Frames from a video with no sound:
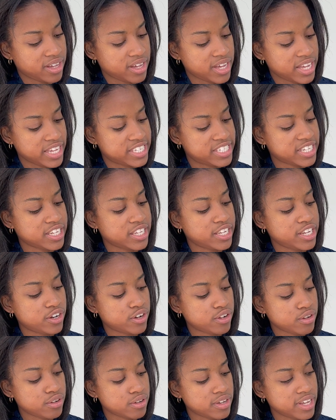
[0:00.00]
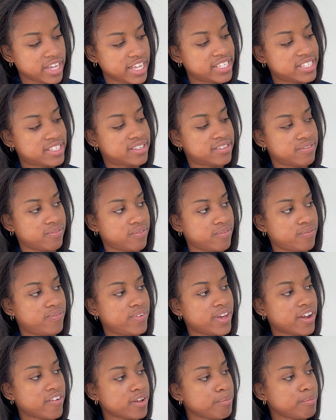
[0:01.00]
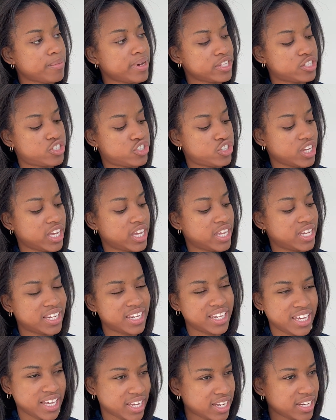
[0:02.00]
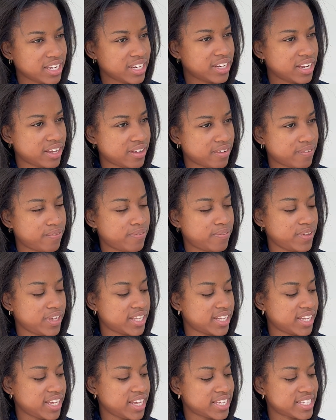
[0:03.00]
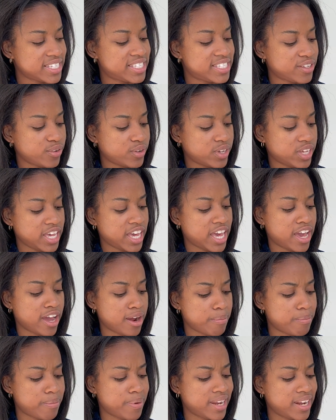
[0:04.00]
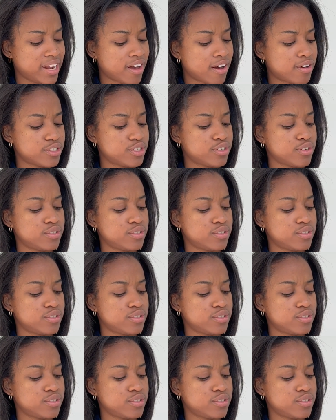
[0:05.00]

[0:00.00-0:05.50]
it's a little, it's very much Indian feeling silky hair, but it also